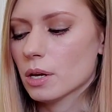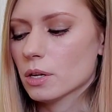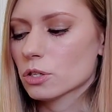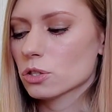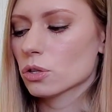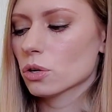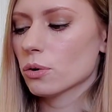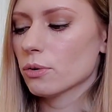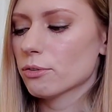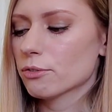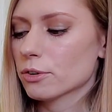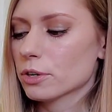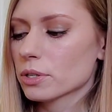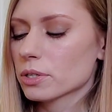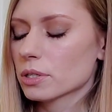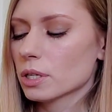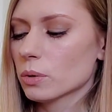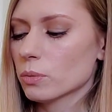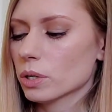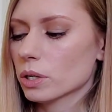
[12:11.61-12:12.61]
So
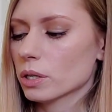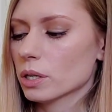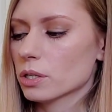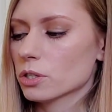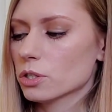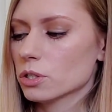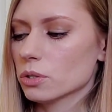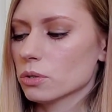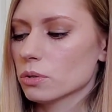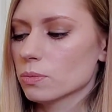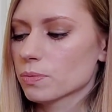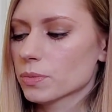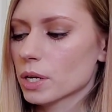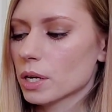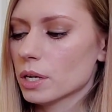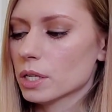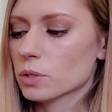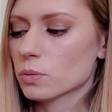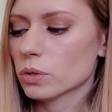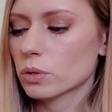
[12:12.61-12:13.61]
first thing we're going to do
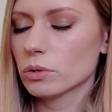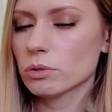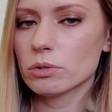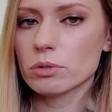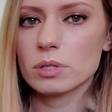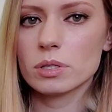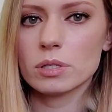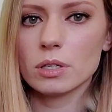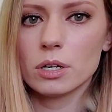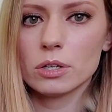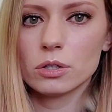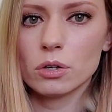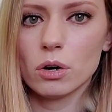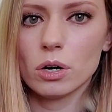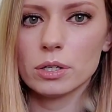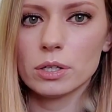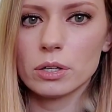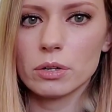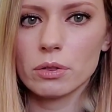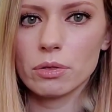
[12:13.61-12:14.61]
is we're going to start
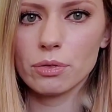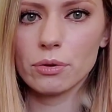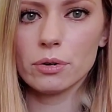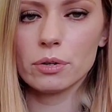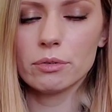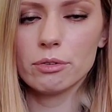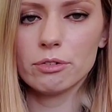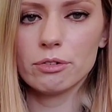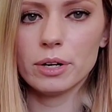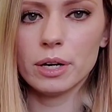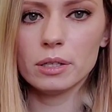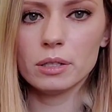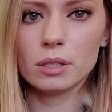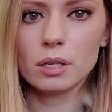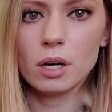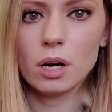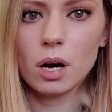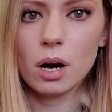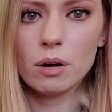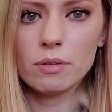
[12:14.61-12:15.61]
on our 3rd fret
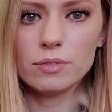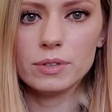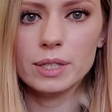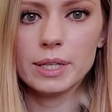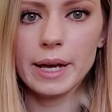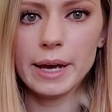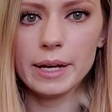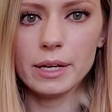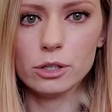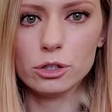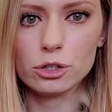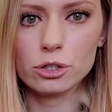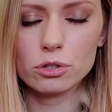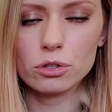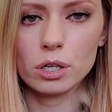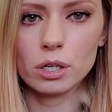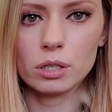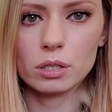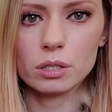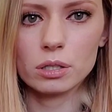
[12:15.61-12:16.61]
of the A
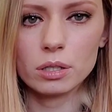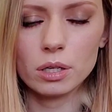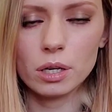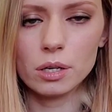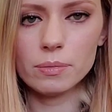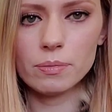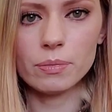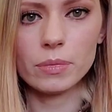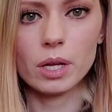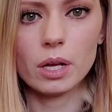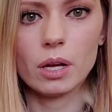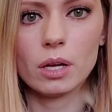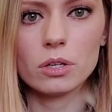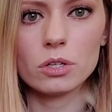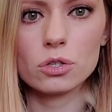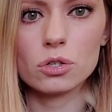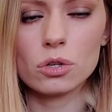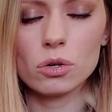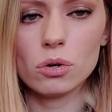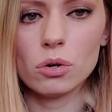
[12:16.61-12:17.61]
string, okay?
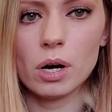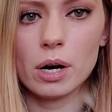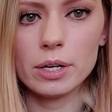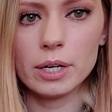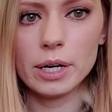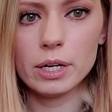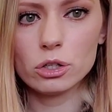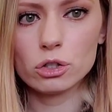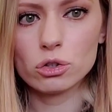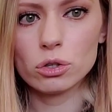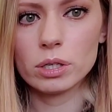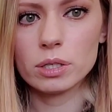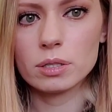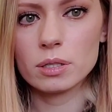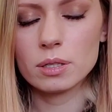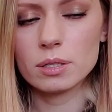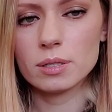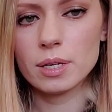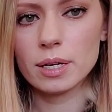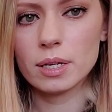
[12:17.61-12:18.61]
So our A string is
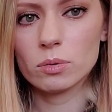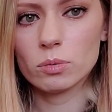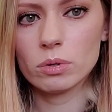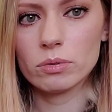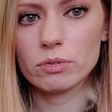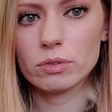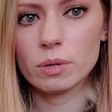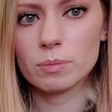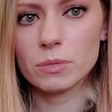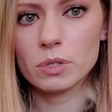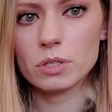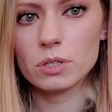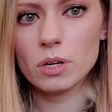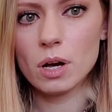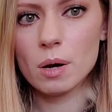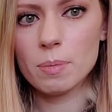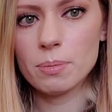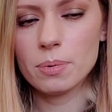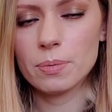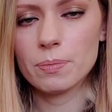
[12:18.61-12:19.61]
the 2nd one from the
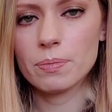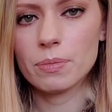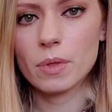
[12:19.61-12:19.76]
top.